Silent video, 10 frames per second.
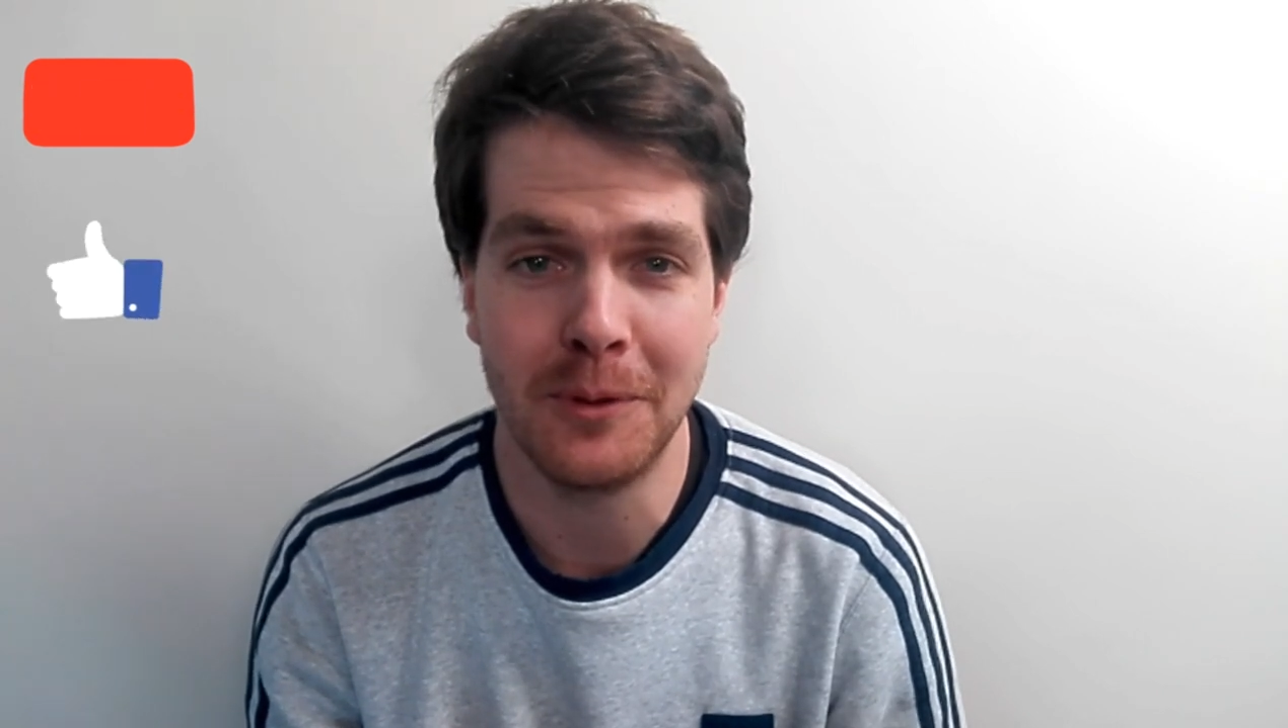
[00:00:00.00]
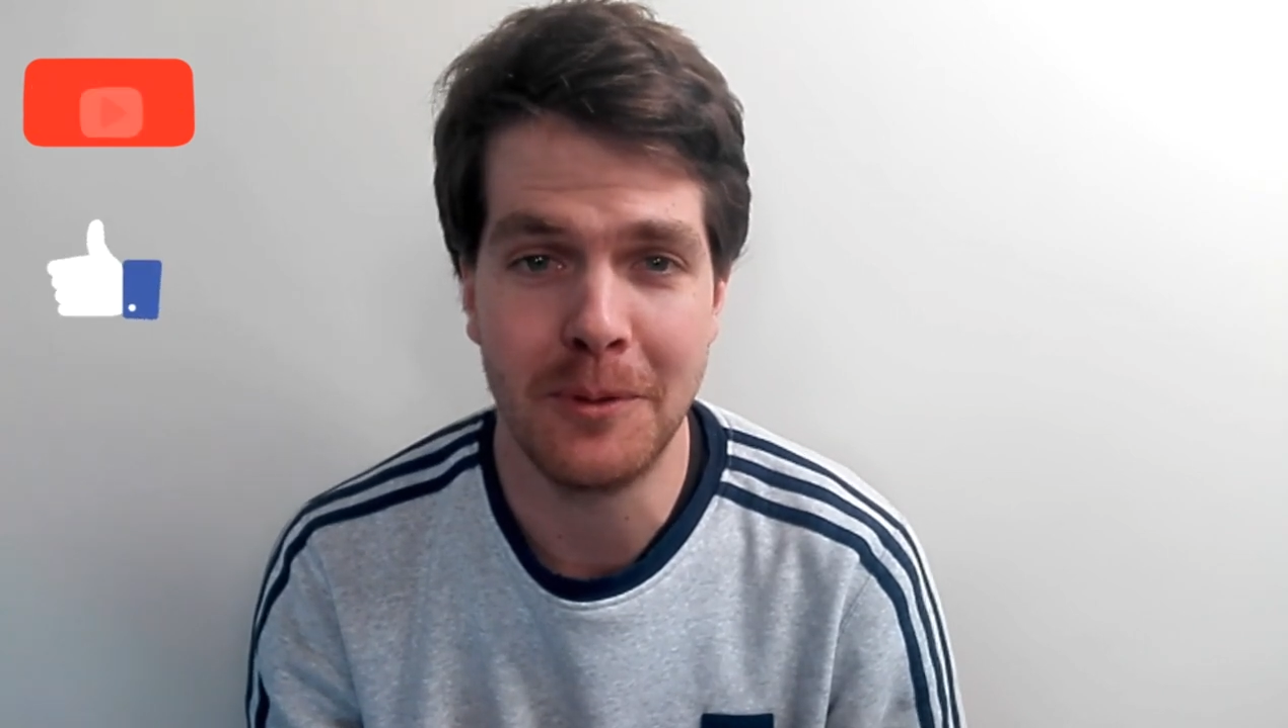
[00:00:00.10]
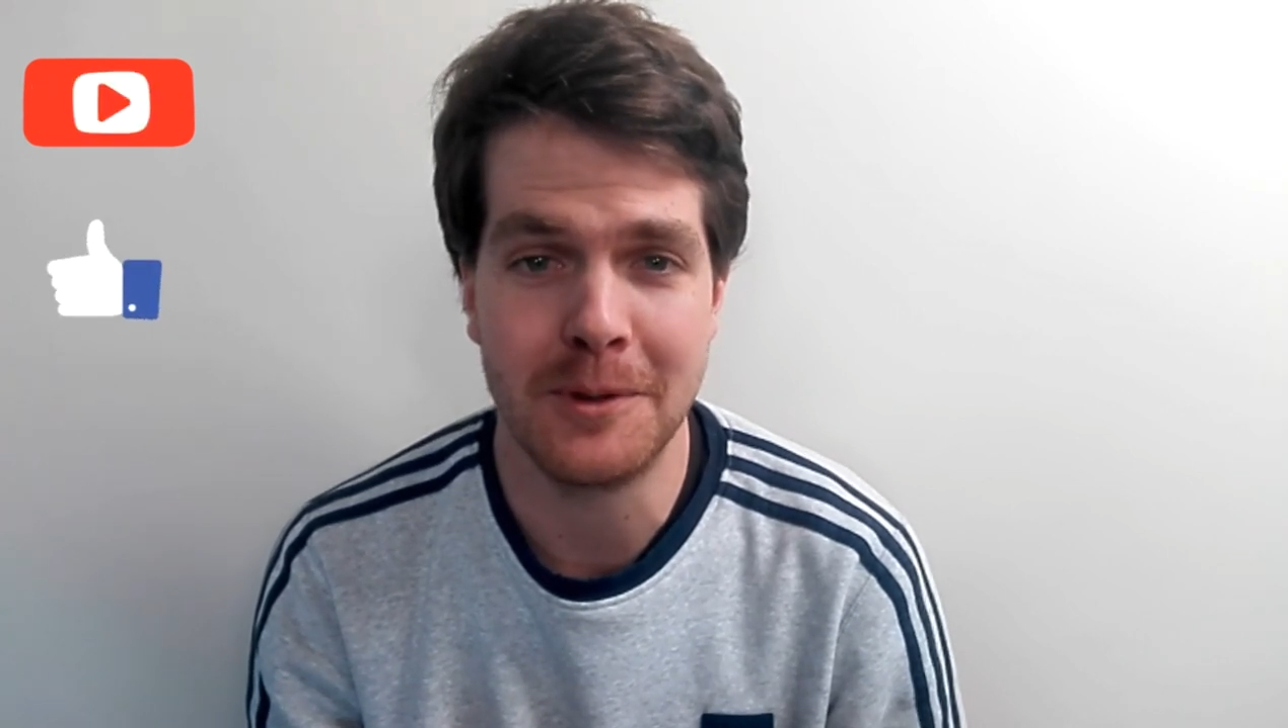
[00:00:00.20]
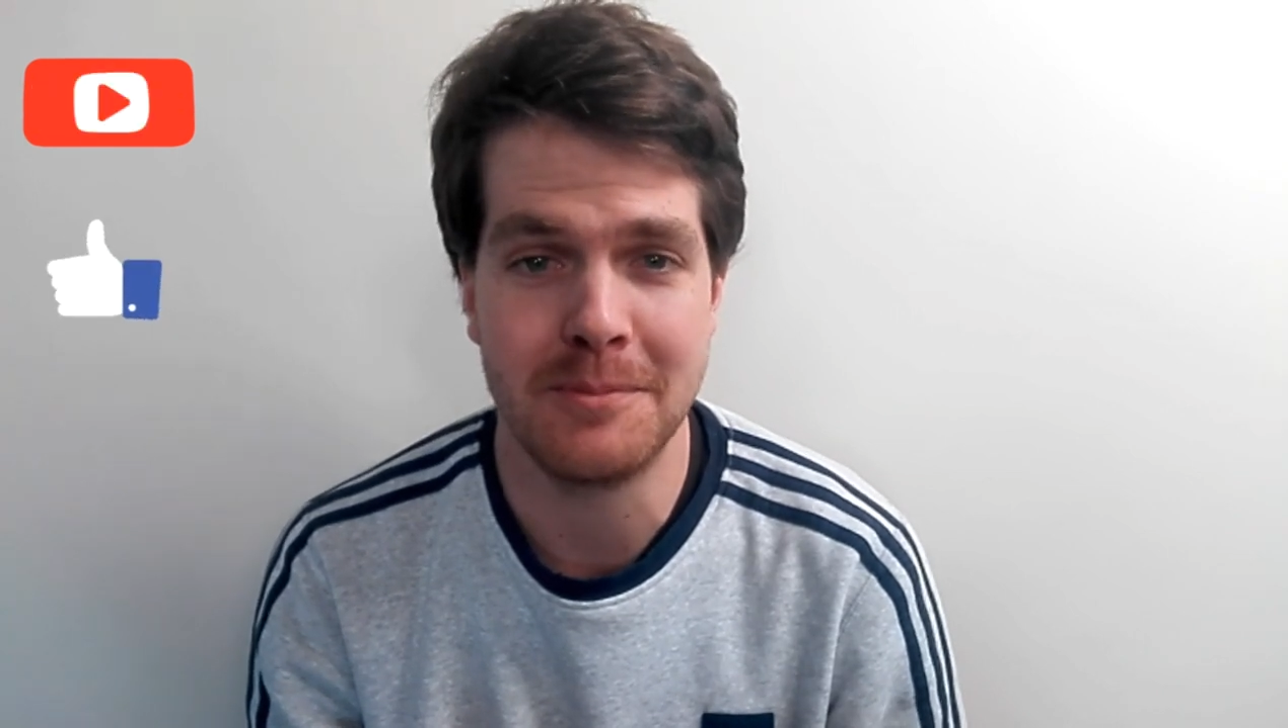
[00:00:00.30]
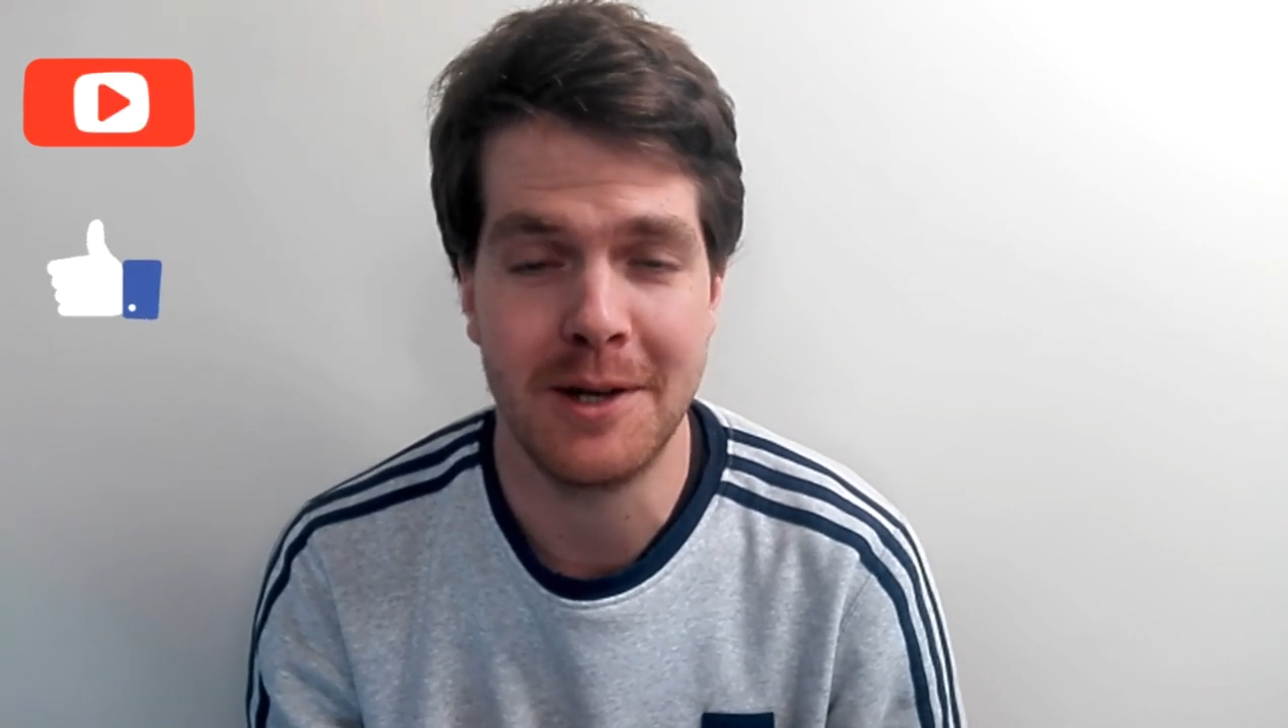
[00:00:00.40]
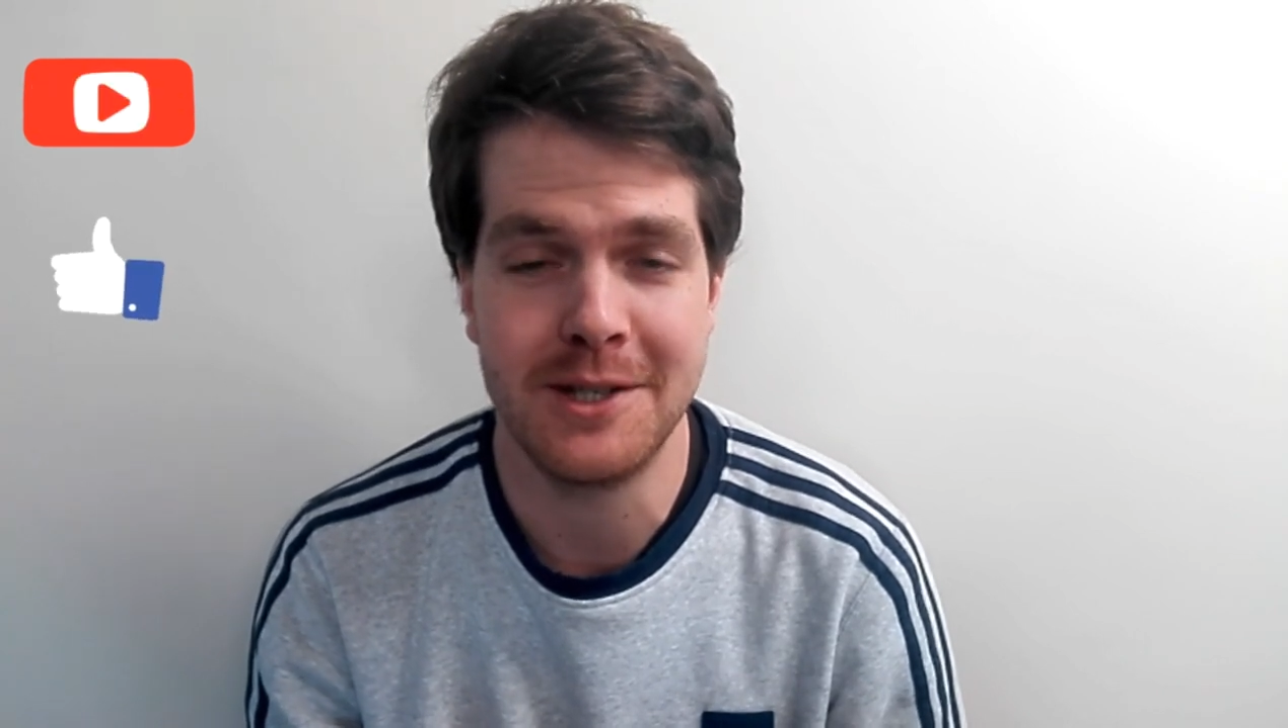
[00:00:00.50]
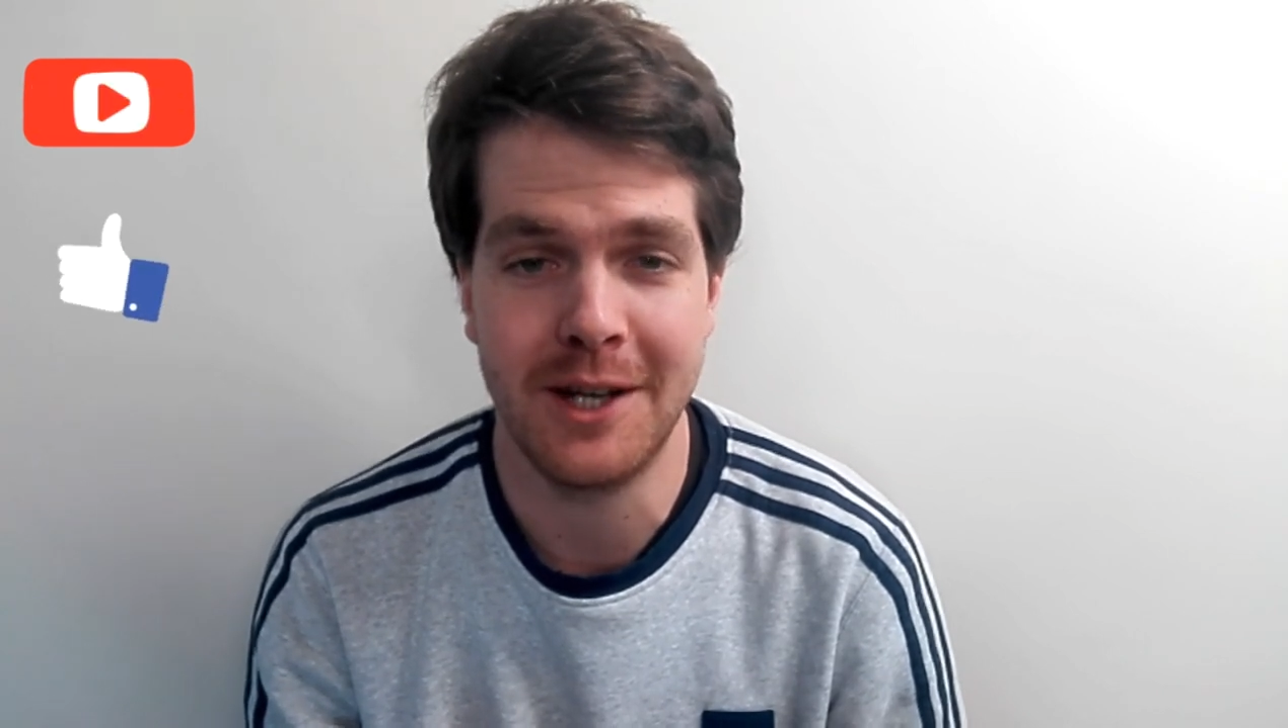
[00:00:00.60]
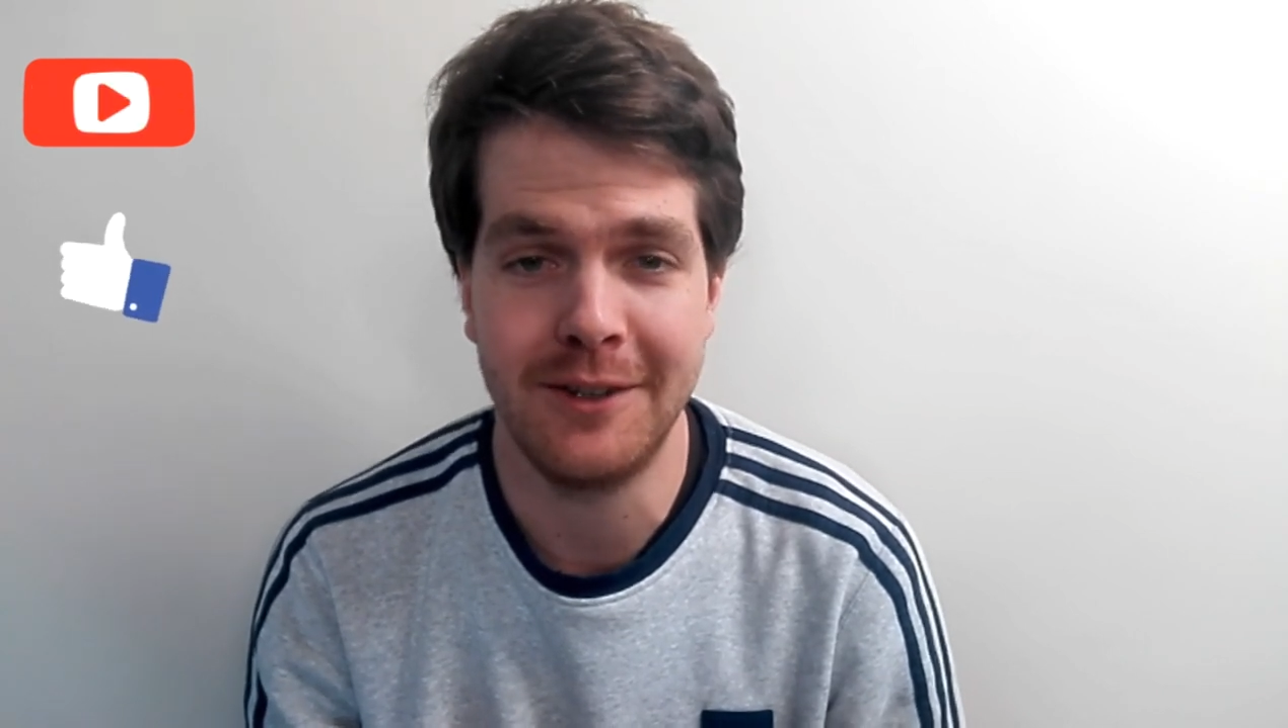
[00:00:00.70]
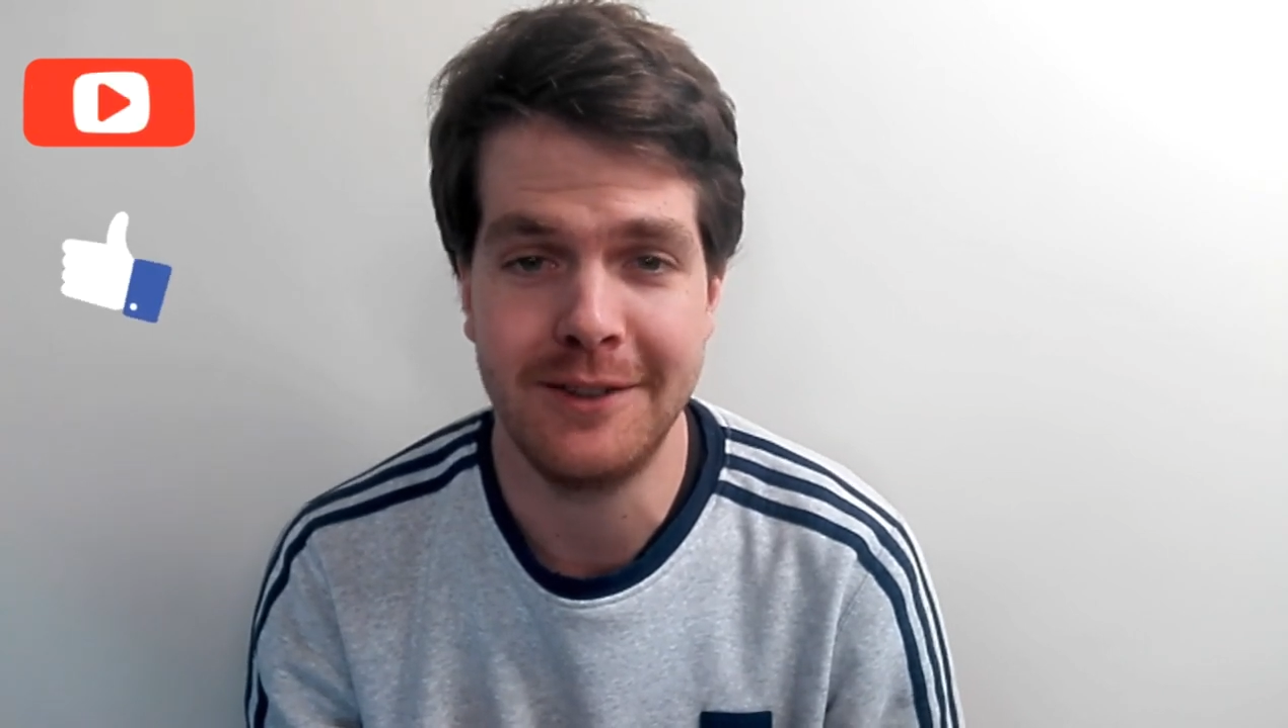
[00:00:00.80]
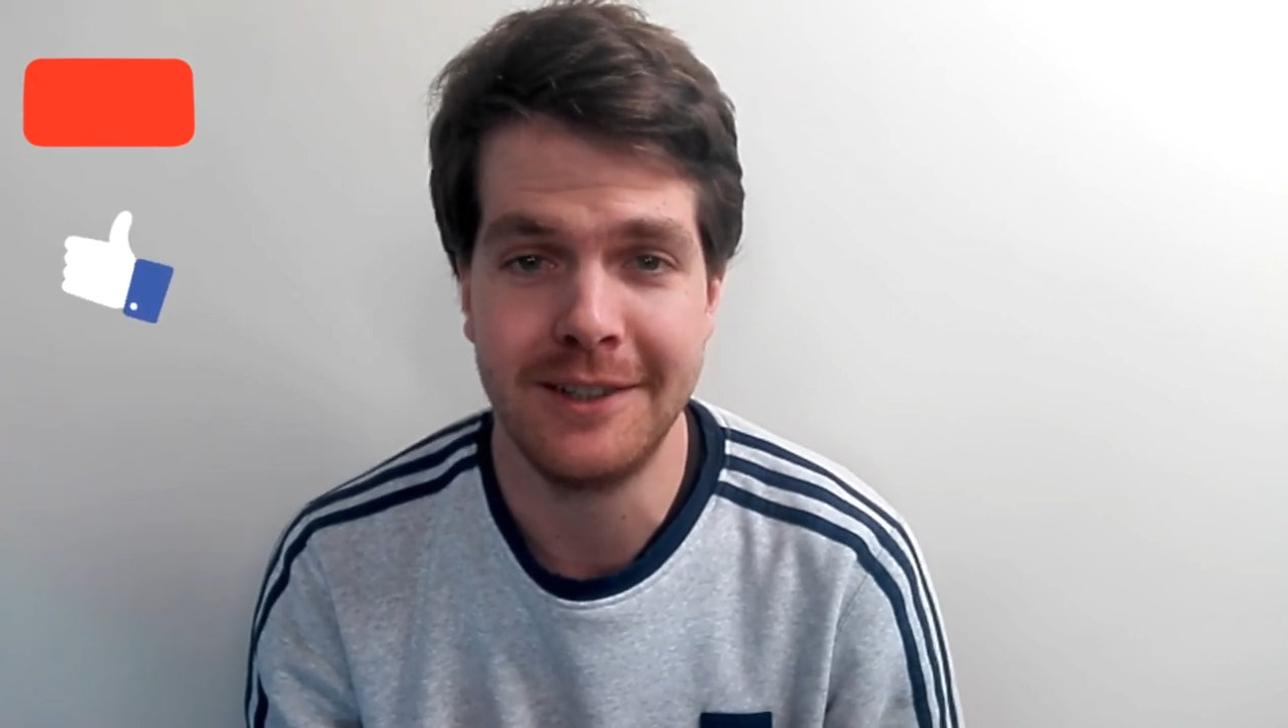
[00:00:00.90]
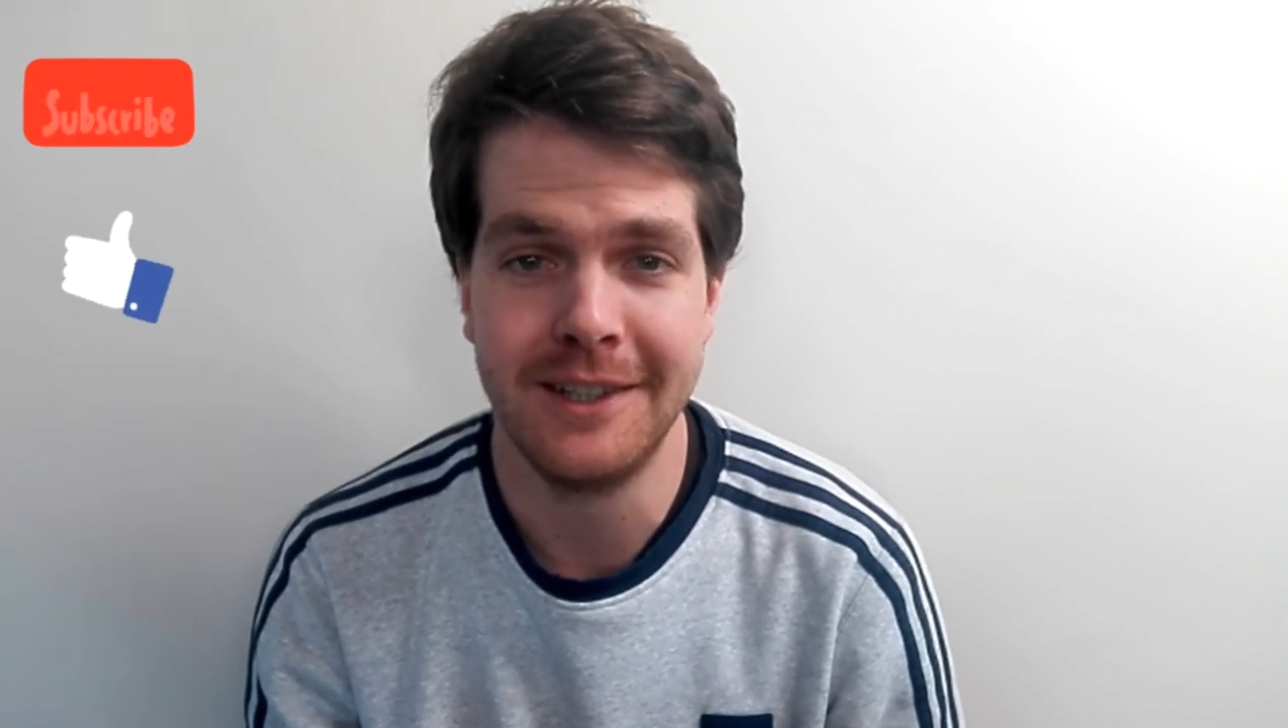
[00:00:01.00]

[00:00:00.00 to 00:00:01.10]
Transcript: towards my channel.